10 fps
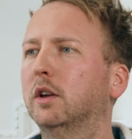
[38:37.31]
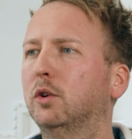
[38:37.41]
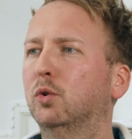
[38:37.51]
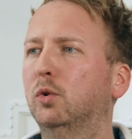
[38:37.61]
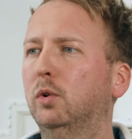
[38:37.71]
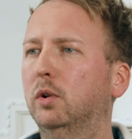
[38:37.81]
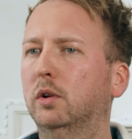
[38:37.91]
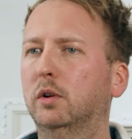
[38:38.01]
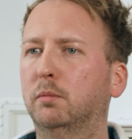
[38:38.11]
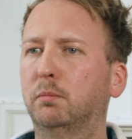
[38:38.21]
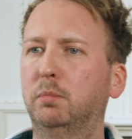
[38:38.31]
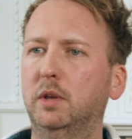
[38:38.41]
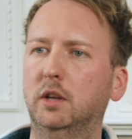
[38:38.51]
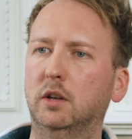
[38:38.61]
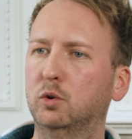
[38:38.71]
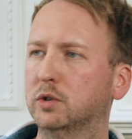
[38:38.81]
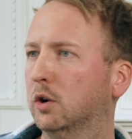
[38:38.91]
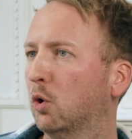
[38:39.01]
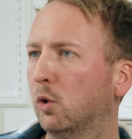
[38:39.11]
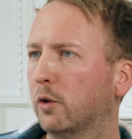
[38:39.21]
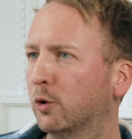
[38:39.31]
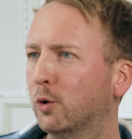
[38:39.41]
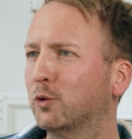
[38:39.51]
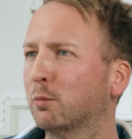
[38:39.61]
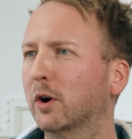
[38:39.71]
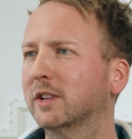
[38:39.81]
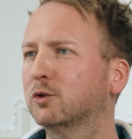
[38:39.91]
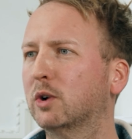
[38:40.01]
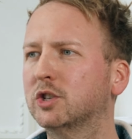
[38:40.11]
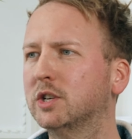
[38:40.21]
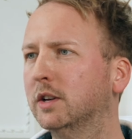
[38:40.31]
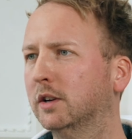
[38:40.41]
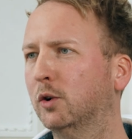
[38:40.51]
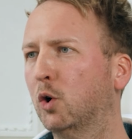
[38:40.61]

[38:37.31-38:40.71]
you'll be using a whole other go-to-market strategy,